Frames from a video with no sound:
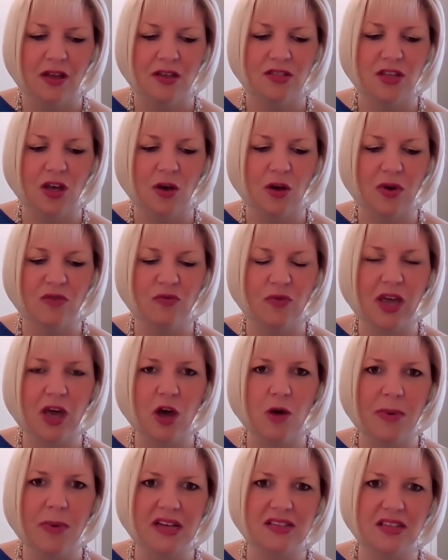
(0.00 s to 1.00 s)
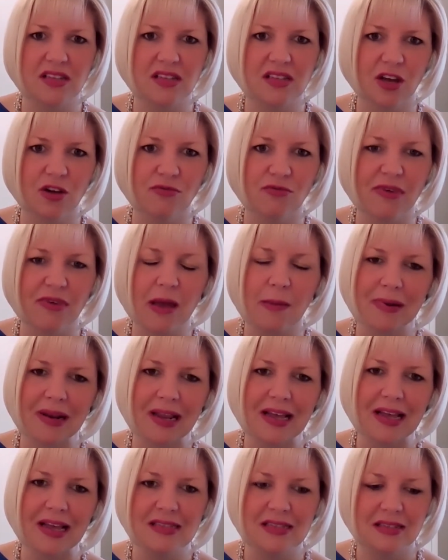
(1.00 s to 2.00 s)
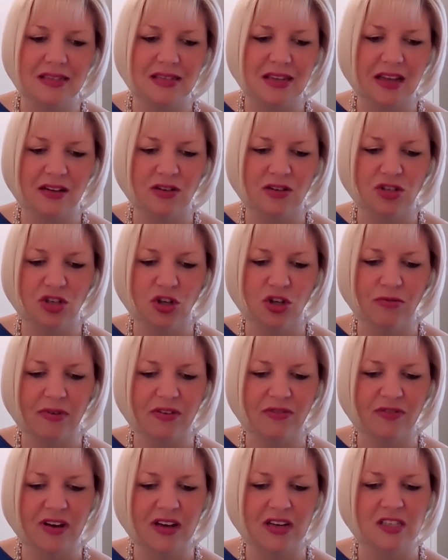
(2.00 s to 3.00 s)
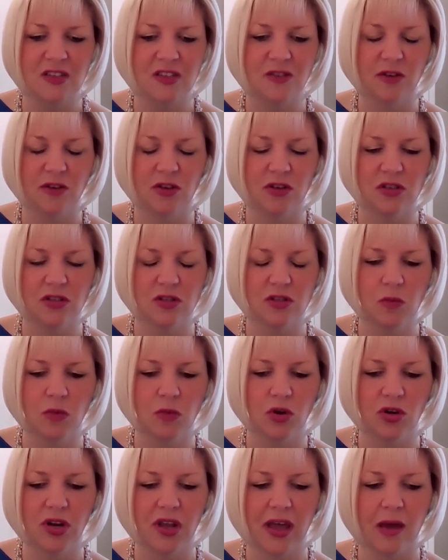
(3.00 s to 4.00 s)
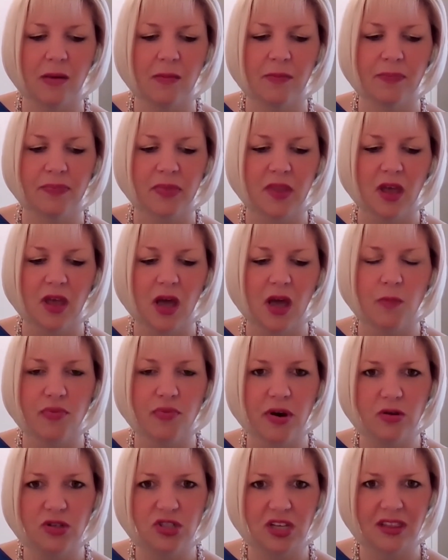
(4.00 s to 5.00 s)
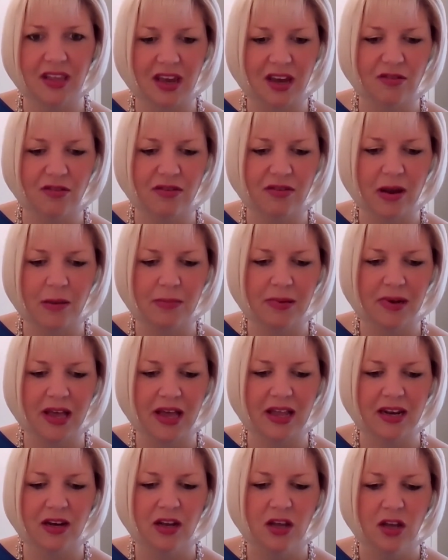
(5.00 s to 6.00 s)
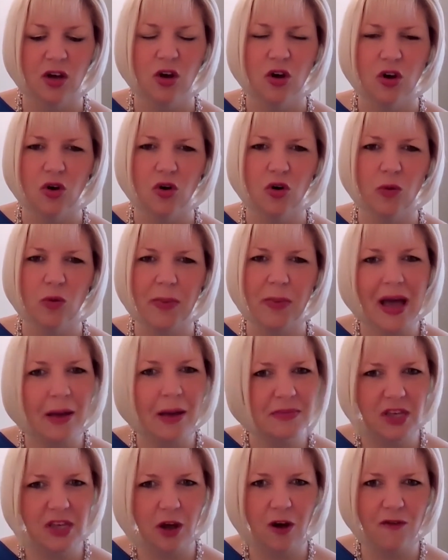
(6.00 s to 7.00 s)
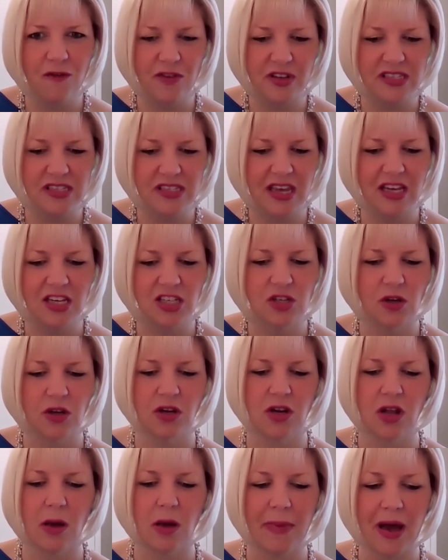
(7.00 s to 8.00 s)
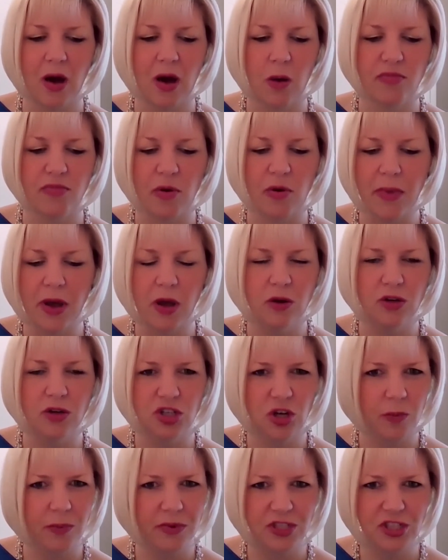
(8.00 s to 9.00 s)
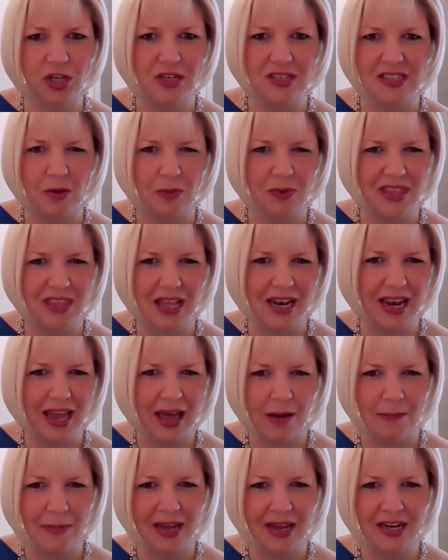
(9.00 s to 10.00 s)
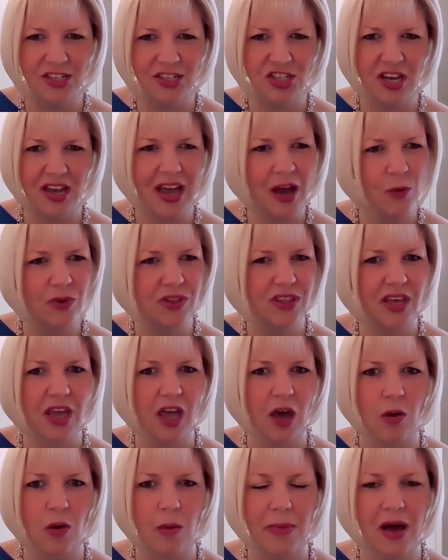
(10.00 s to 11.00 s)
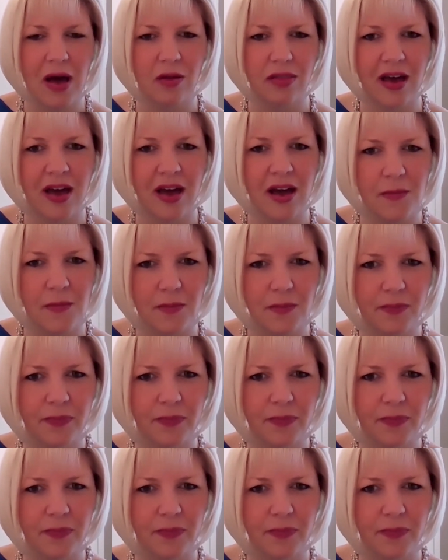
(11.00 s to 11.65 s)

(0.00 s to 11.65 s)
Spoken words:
So if we go back to career plans and your advice for someone approaching their career plan, or perhaps a conversation about a promotion opportunity with their line manager, how would they go about that?